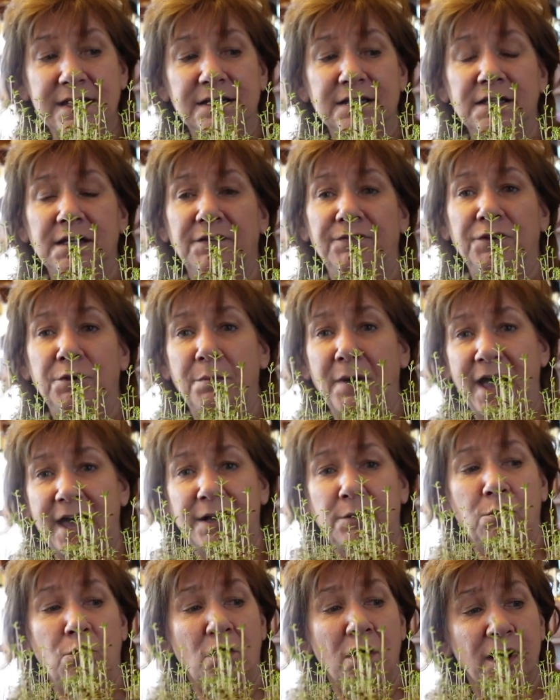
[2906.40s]
if you
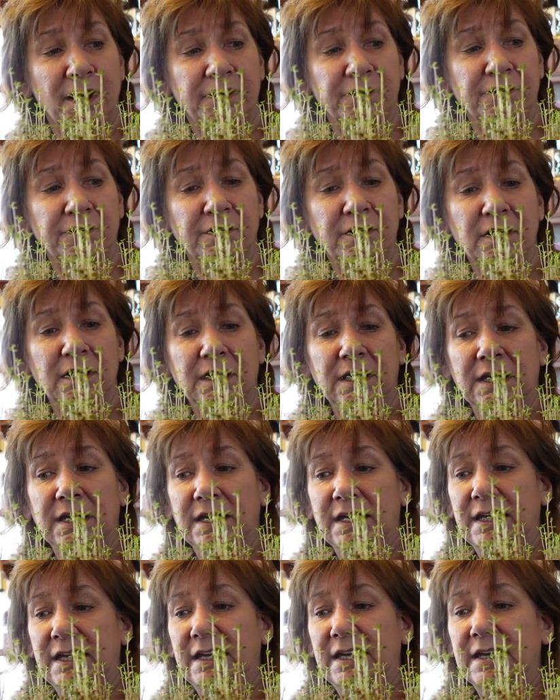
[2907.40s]
bottom water,
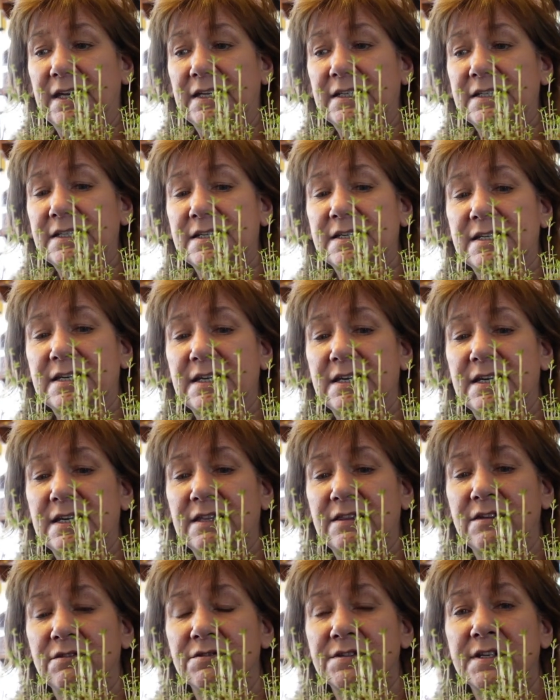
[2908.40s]

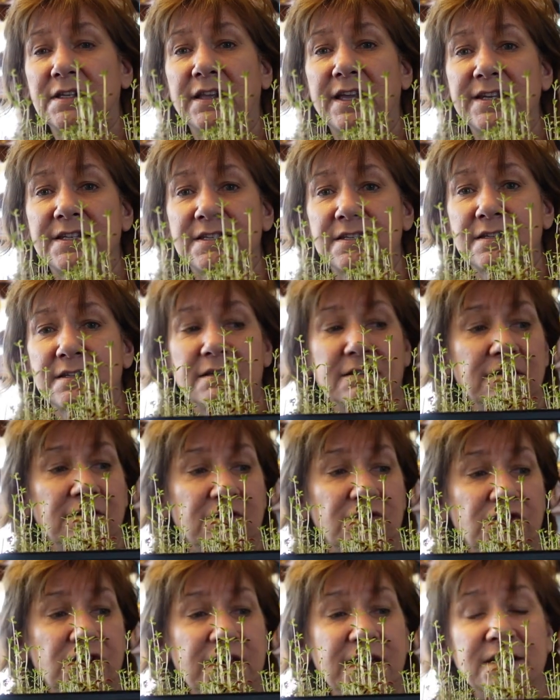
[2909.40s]
there's a less
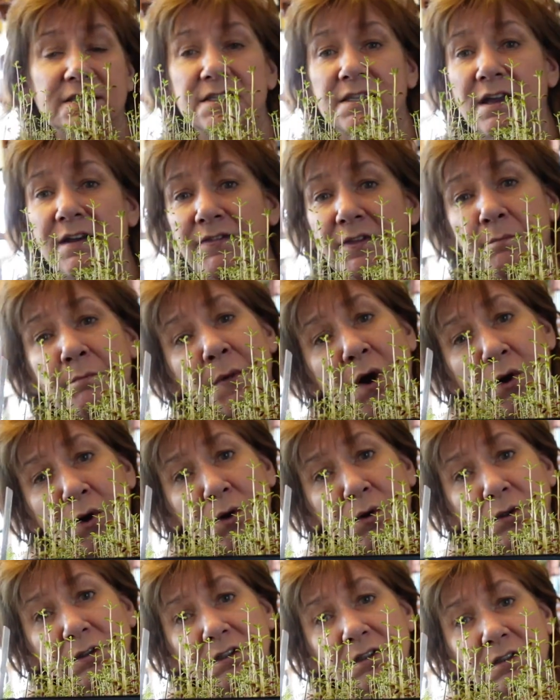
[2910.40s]
chance of the
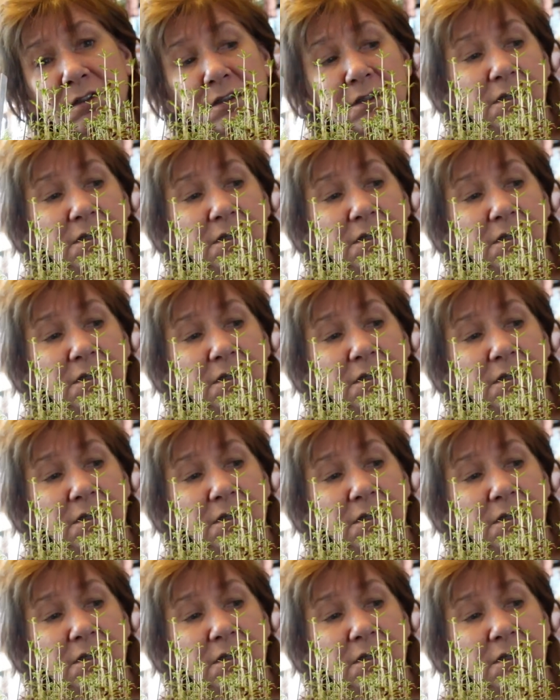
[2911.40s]
mold.